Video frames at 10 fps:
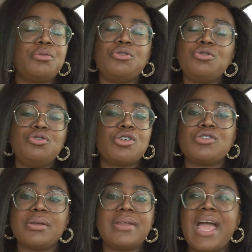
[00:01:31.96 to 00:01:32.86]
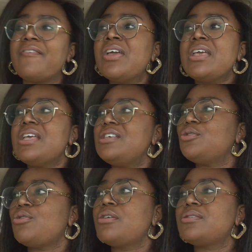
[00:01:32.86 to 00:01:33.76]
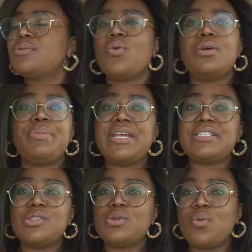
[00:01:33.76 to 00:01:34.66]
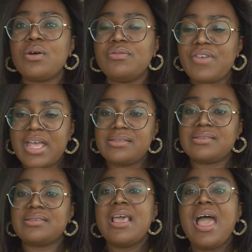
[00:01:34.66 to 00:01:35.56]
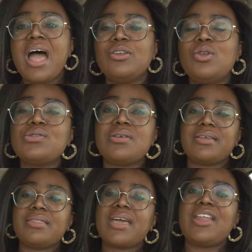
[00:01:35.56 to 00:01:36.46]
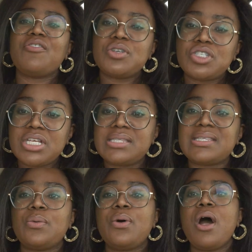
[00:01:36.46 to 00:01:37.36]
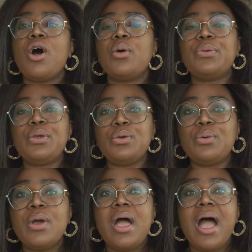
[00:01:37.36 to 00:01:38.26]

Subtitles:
you just don't have. It's not one patient to one vents. And those are the kind of machines that will help you